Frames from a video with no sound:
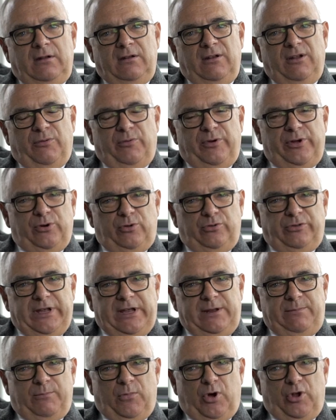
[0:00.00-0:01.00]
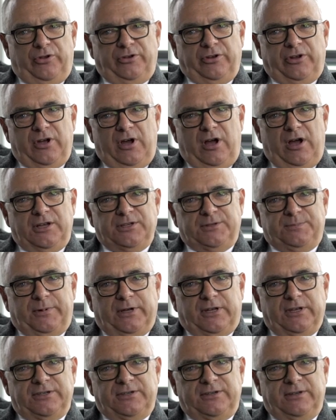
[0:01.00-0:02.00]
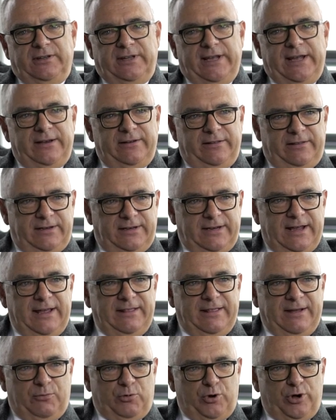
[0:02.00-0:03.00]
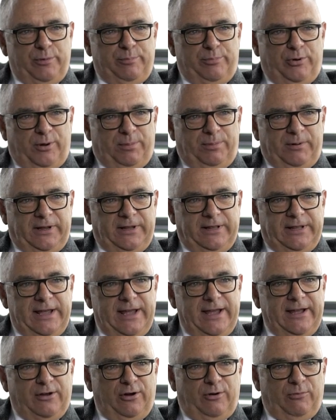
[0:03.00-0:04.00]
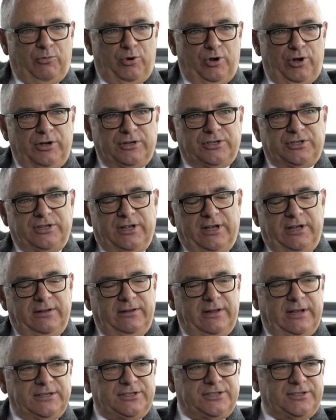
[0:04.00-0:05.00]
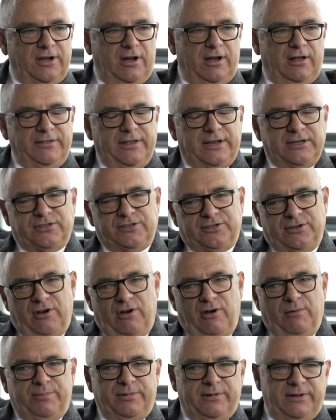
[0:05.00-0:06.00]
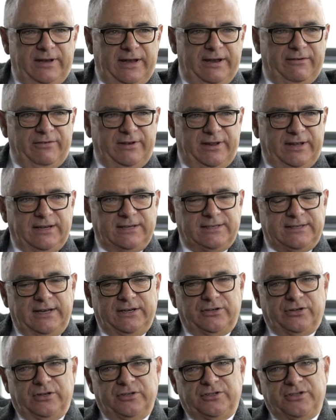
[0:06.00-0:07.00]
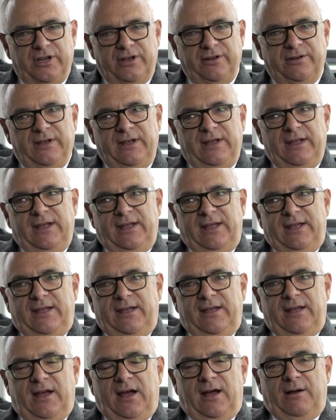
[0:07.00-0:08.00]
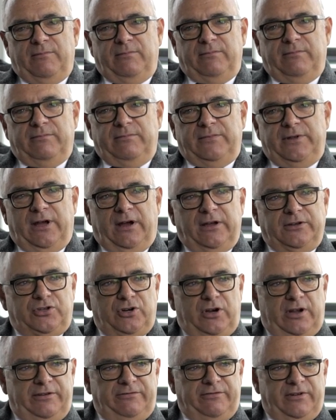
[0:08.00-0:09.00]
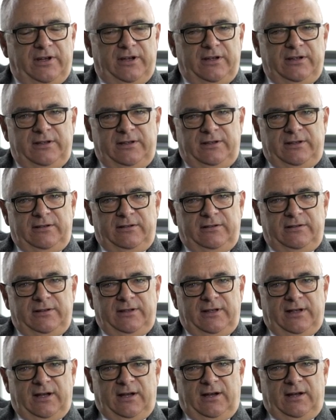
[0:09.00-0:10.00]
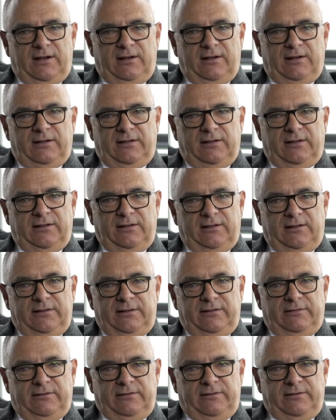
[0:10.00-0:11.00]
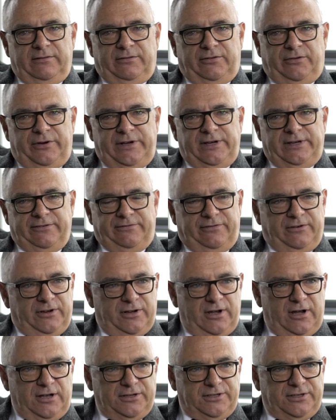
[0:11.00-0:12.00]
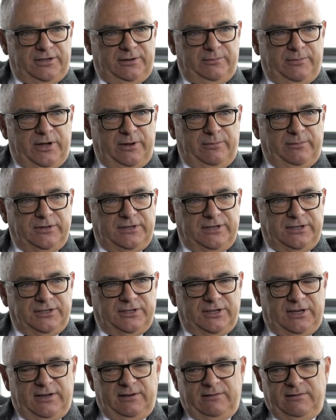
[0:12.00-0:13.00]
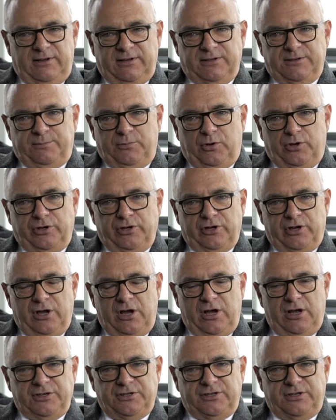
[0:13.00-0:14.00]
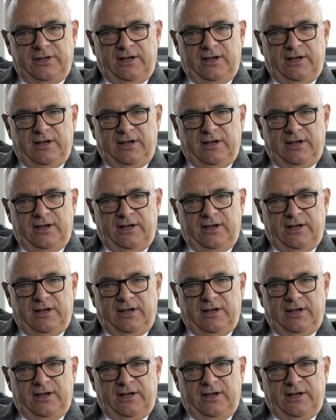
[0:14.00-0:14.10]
Look, we all need modern cars because at the end of the day, they work properly. The aircon works. They, they start, they stop, and everything, etc. So, um, yeah, I drive uh, three different cars at the moment as a, as modern cars.